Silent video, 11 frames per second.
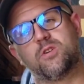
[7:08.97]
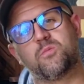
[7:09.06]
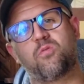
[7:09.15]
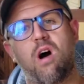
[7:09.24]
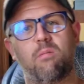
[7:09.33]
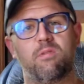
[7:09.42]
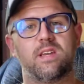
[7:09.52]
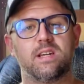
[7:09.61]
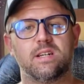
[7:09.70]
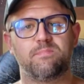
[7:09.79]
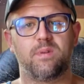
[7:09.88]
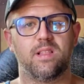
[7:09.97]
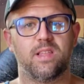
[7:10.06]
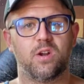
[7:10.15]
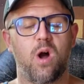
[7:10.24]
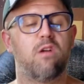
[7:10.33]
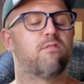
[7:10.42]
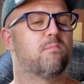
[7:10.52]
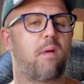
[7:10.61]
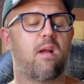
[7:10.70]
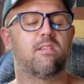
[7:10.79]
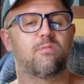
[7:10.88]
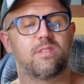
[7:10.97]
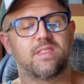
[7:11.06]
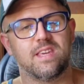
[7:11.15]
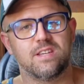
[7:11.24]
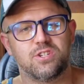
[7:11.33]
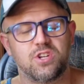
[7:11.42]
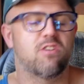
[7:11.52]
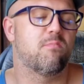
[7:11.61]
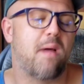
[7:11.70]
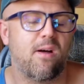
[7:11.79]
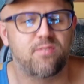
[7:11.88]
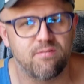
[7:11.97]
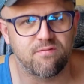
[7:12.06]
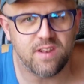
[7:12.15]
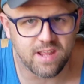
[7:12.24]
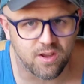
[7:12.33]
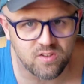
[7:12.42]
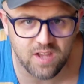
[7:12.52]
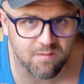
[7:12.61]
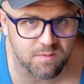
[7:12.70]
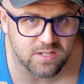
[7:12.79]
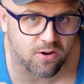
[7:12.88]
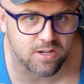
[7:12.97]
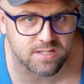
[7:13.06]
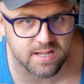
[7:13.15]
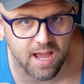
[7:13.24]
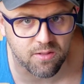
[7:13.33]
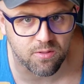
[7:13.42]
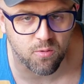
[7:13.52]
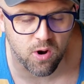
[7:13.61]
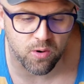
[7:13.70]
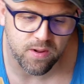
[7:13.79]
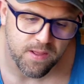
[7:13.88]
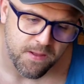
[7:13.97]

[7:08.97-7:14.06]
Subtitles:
you're probably a little overburdened with the sheer amount of videos I've been tossing out in the world.